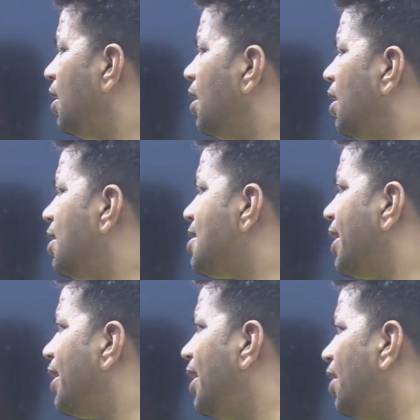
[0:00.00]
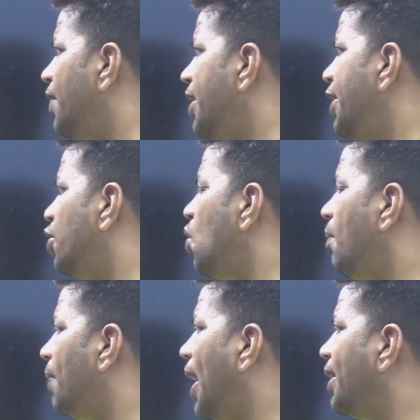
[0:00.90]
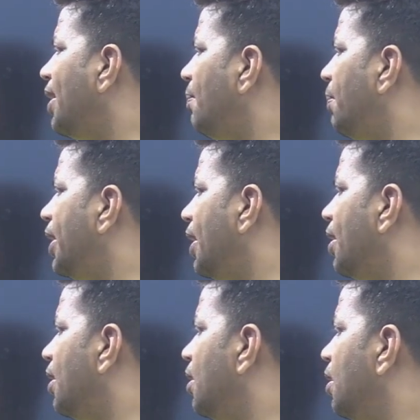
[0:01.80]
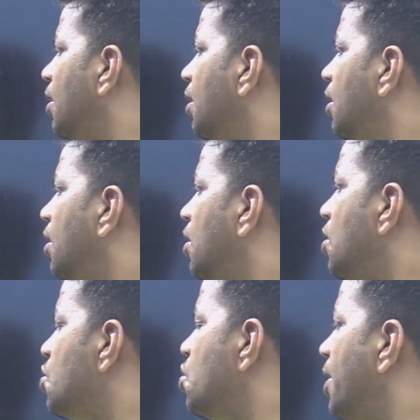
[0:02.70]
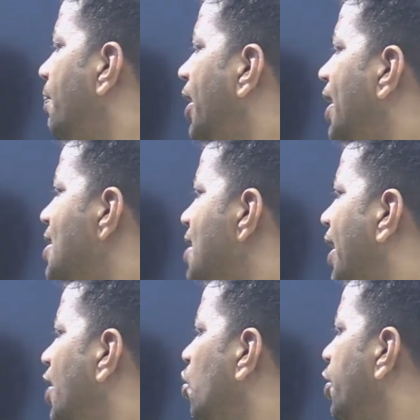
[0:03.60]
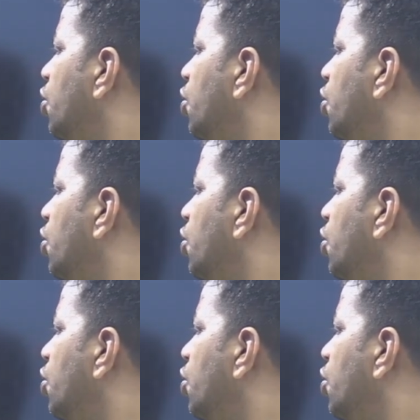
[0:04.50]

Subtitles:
the signal, we need to apply the repeater. So repeater is again going to